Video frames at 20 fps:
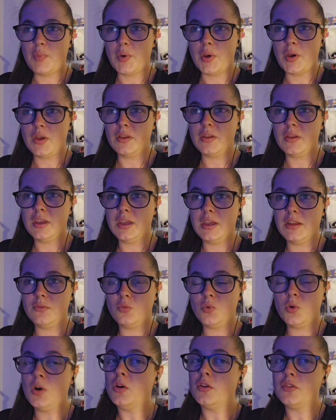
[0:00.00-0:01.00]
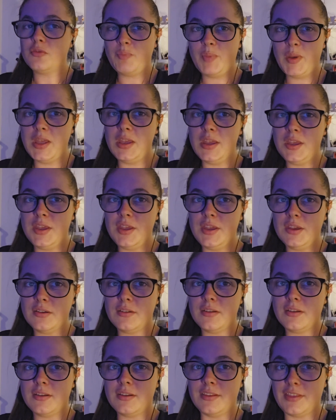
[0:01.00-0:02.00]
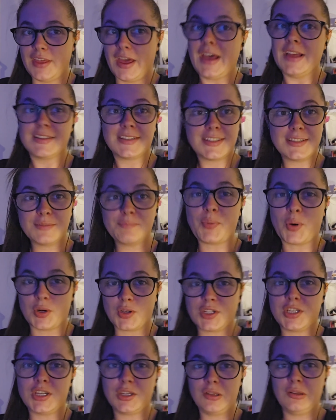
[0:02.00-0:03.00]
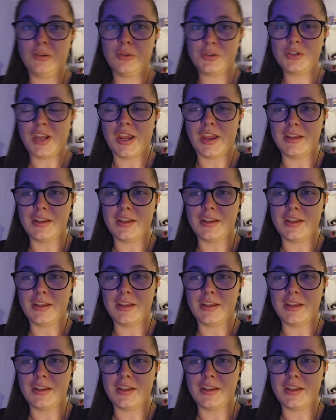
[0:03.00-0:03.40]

but it won't be that particular day.